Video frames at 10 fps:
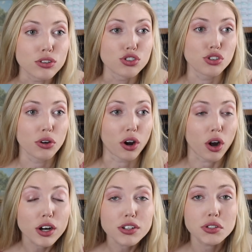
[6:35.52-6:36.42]
should
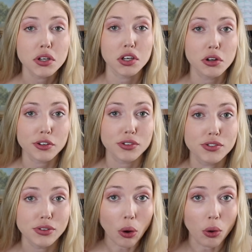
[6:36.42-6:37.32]
hurt your
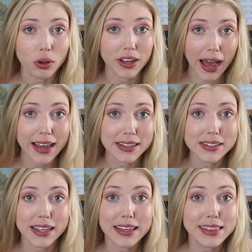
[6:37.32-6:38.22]
soul,
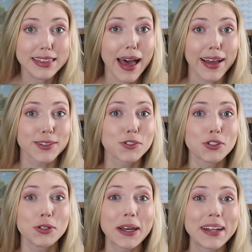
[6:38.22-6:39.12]
guys. Like that
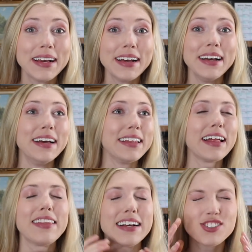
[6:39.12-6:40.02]
should,
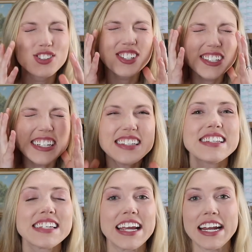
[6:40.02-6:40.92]
that's just
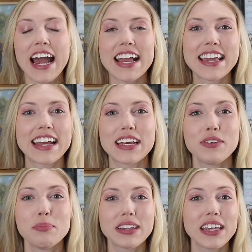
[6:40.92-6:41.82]
insane. I can't
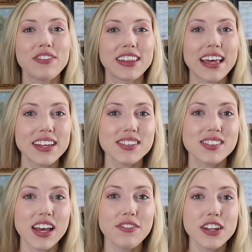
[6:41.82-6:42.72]
even believe it. That is
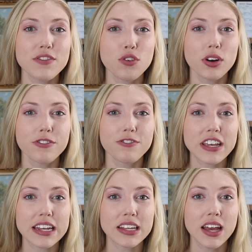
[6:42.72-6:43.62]
74
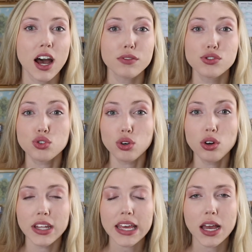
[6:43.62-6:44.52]
feet of
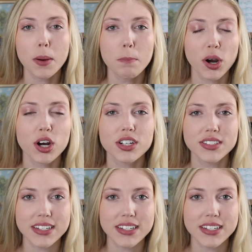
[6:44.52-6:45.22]
scrolling per